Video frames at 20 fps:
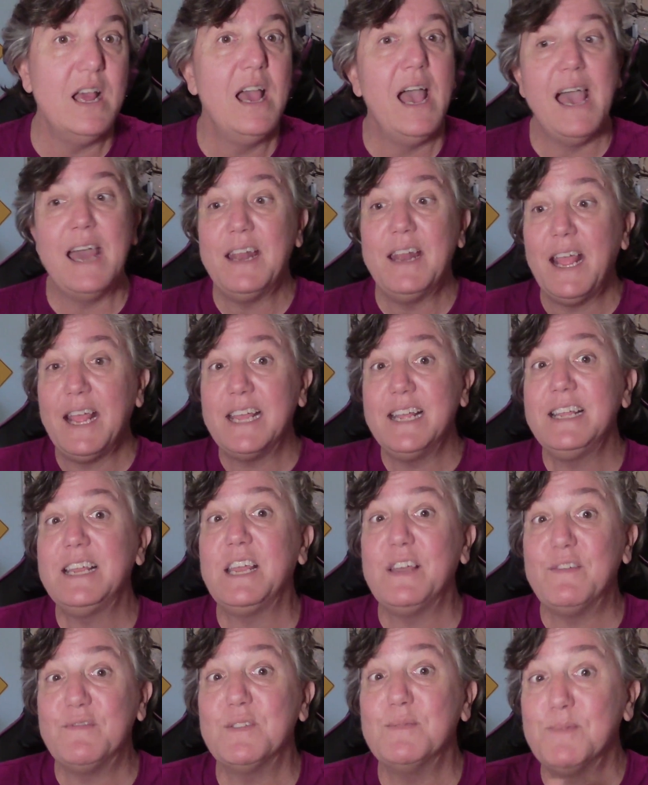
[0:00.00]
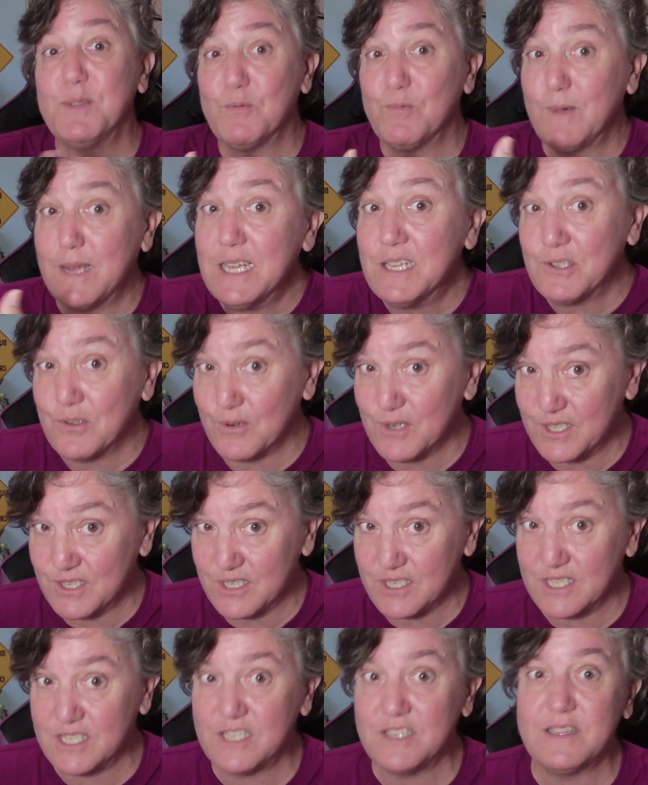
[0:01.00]
And I can give them the
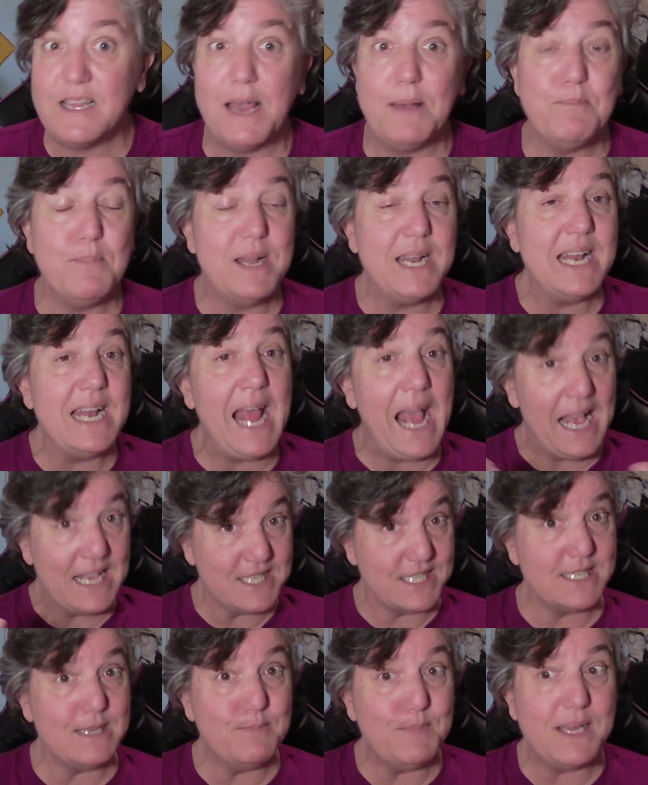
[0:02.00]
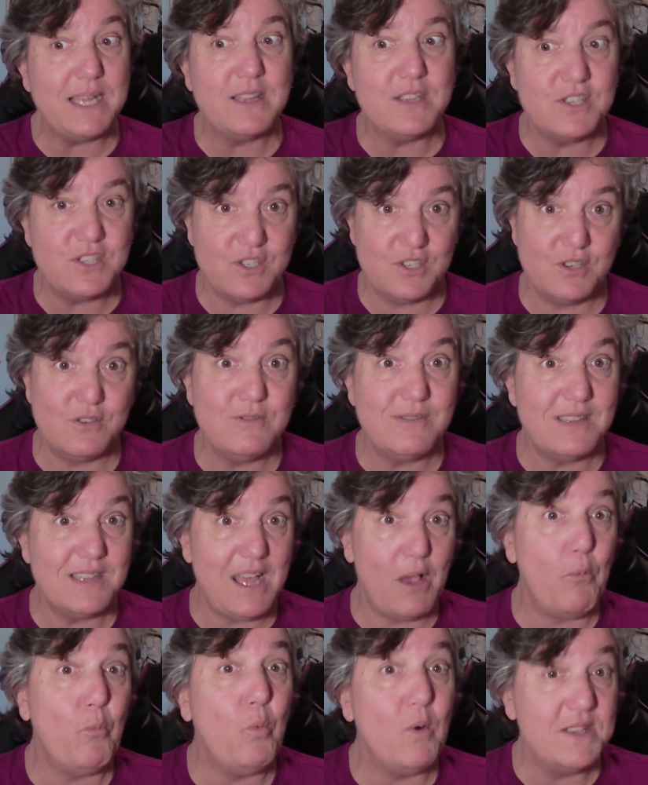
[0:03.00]
resources to that, but it has to be the student
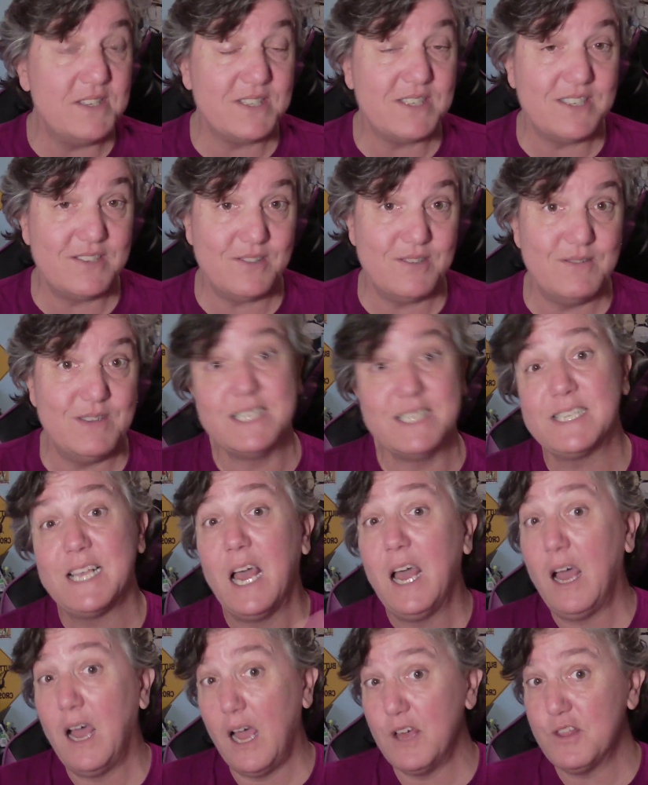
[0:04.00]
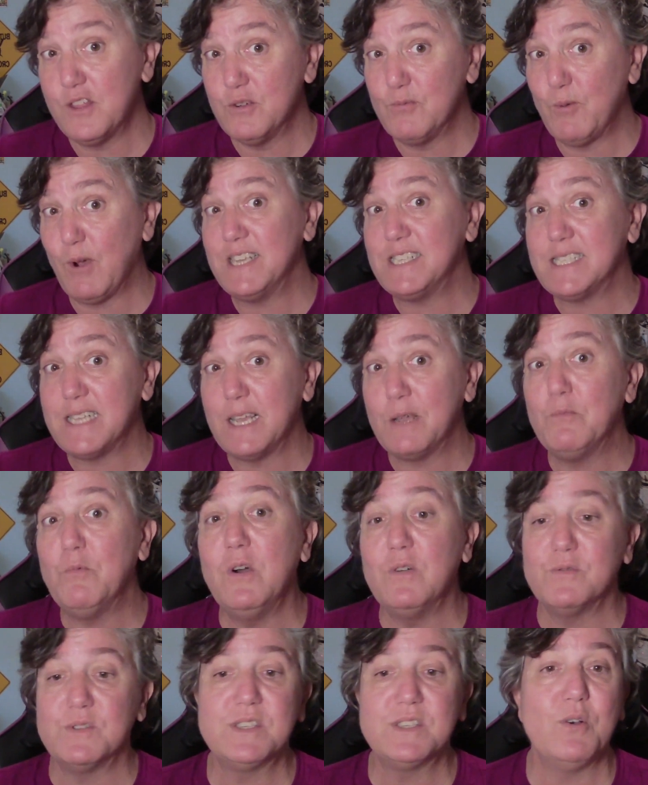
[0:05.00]
that wants to learn this. Otherwise, they
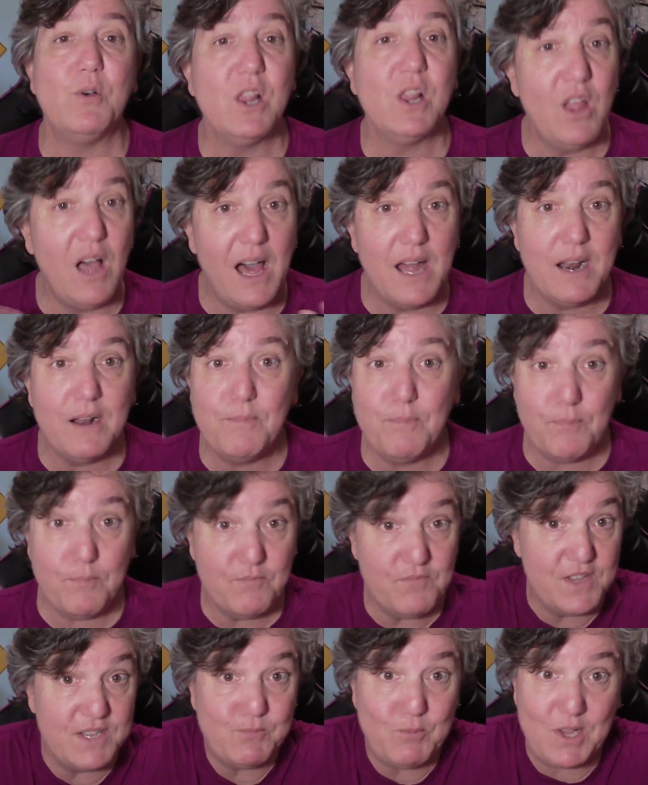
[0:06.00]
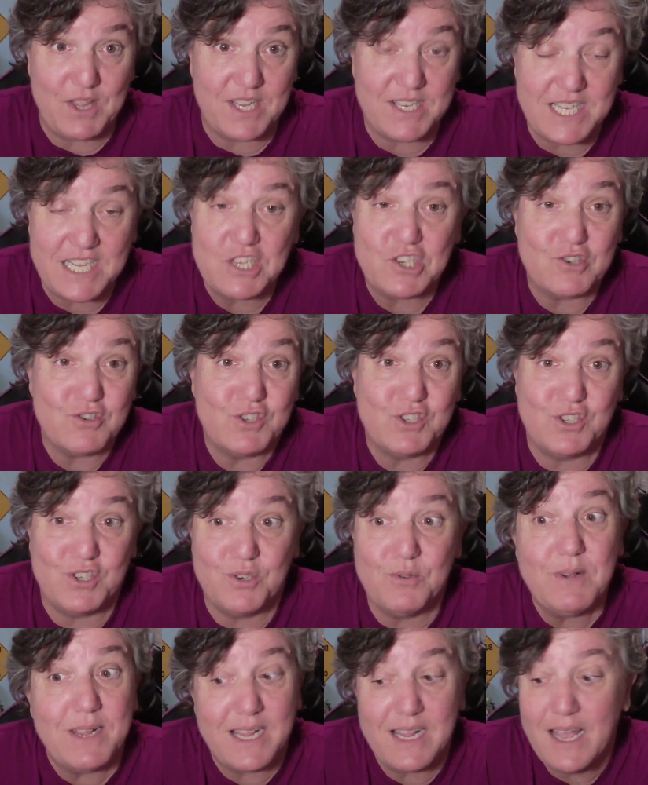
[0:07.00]
won't. So a lot of what the teacher is
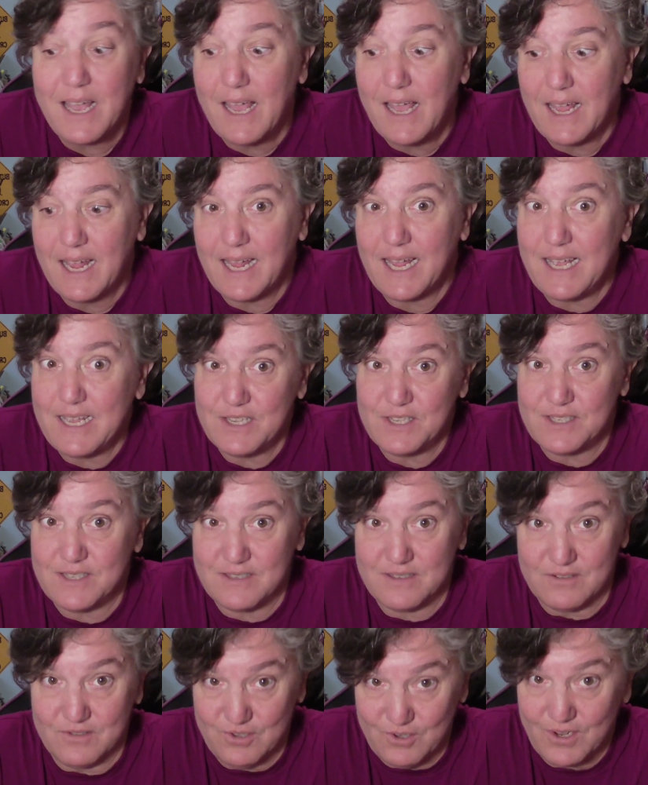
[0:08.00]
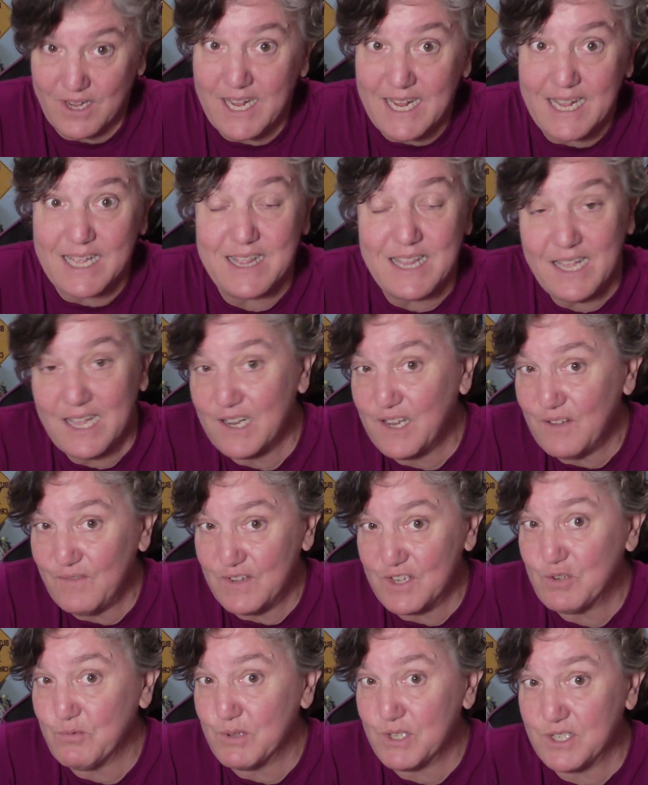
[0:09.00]
doing is looking at the
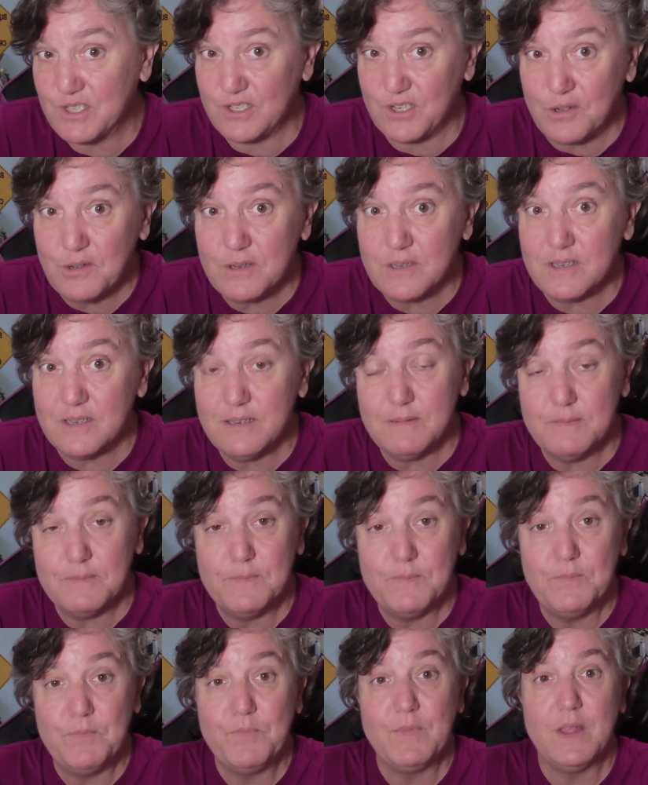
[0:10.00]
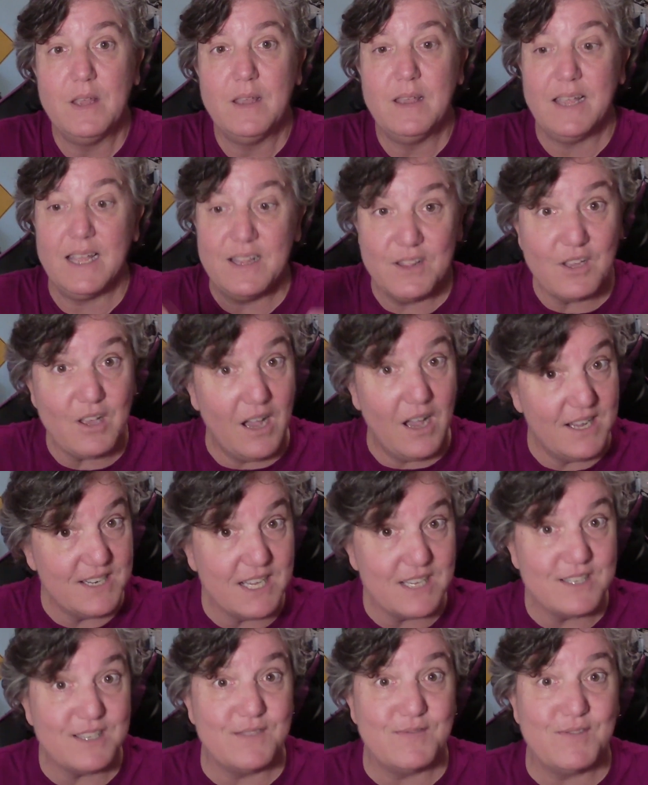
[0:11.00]
individual student in the
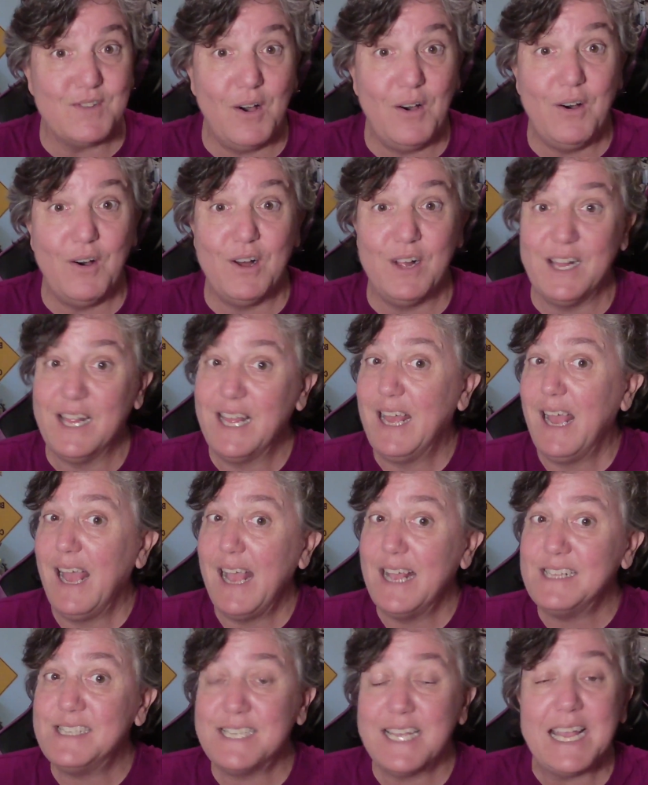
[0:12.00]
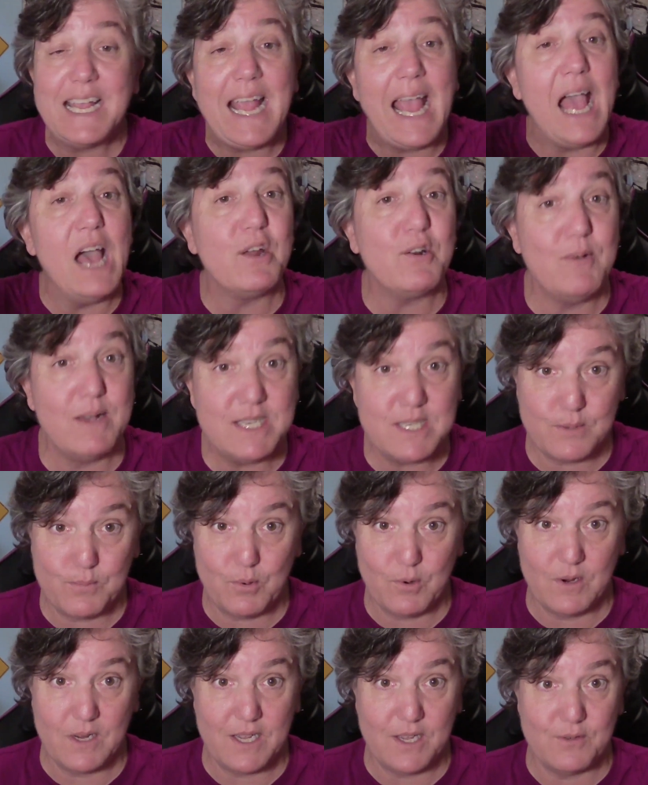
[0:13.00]
context of the whole and saying, how do I
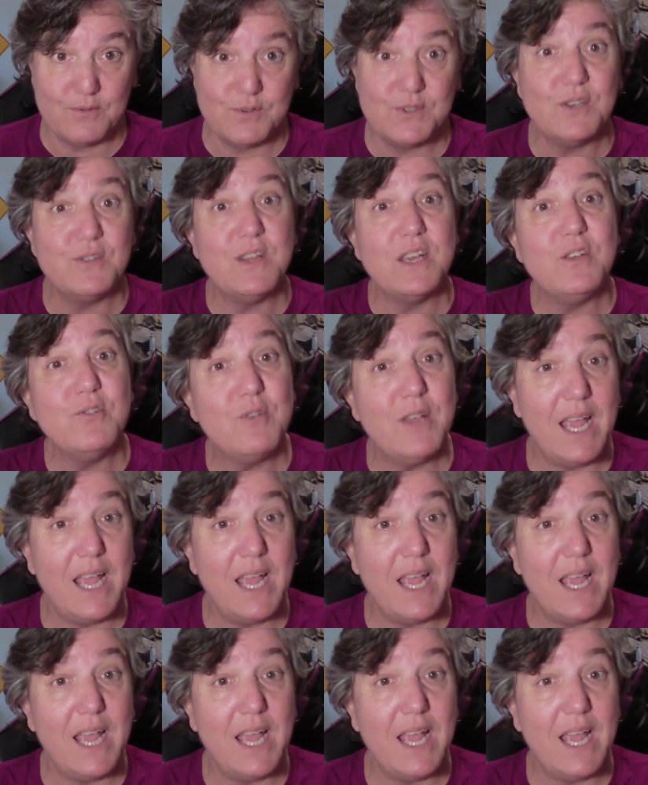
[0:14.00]
support you so that you